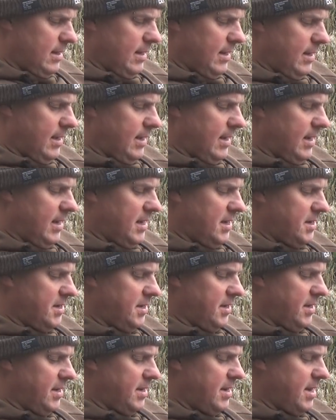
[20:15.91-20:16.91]
And
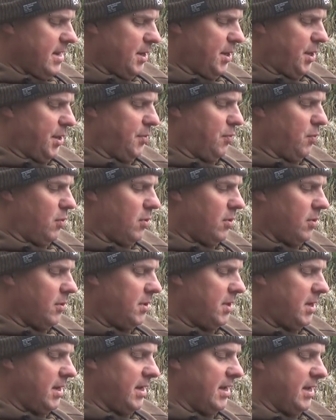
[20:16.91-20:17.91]
the next
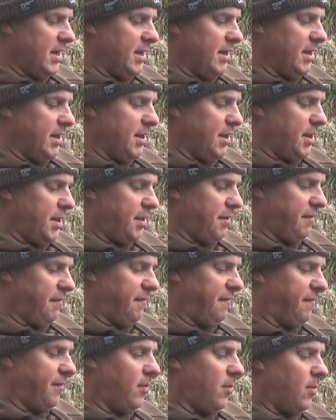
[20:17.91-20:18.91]
one is
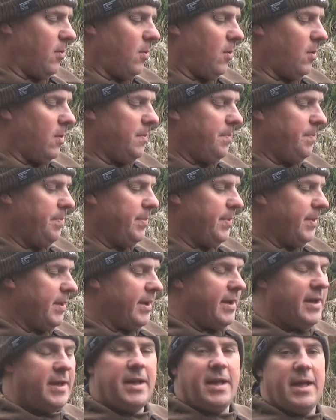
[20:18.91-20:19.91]
for
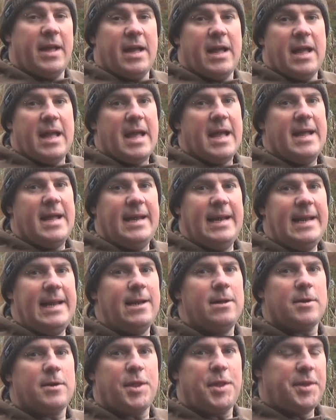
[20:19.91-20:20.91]
Hayley
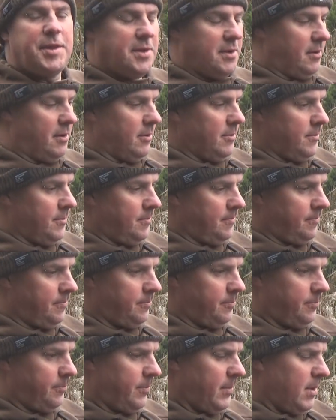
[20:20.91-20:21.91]
Luxton,
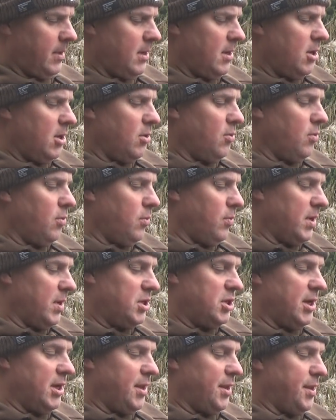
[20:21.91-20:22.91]

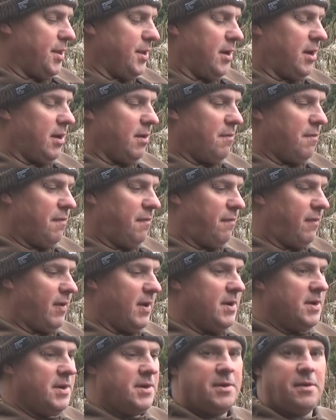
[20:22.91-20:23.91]
which is the
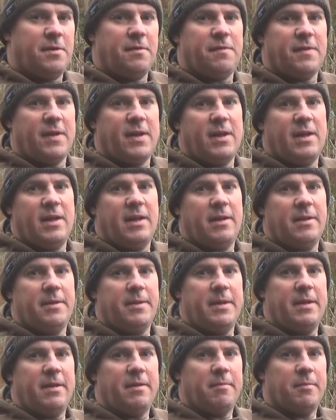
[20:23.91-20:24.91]
girlfriend of
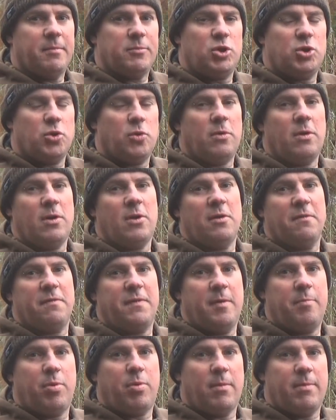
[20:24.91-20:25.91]
I'm sure a lot
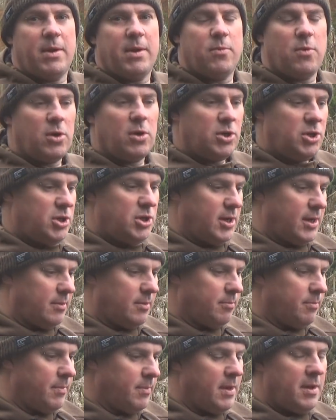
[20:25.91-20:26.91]
of you probably watch
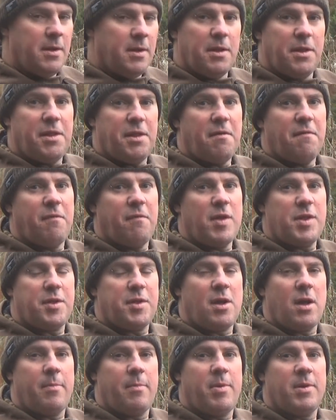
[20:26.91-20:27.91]

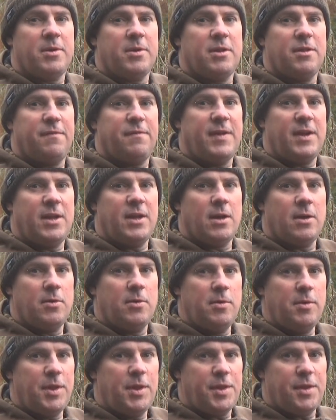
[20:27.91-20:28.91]
Southwest Carp Hunters
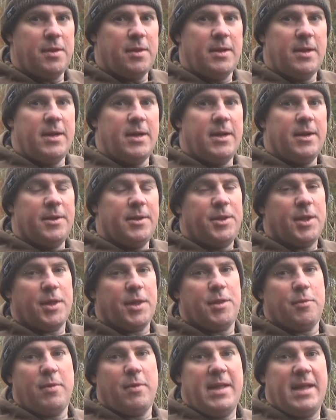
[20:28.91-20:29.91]
videos,
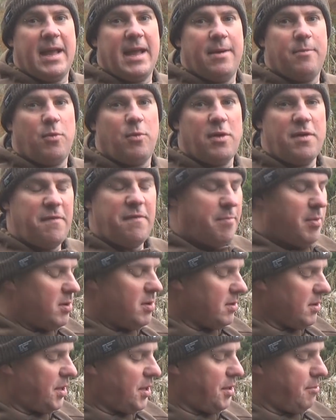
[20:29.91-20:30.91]
does the Weekend Wife
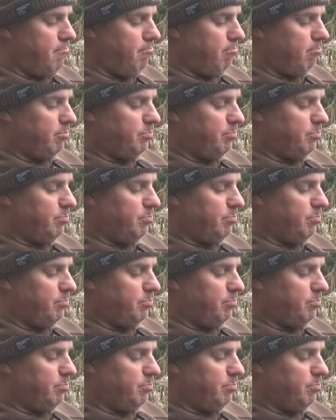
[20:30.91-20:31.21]
box.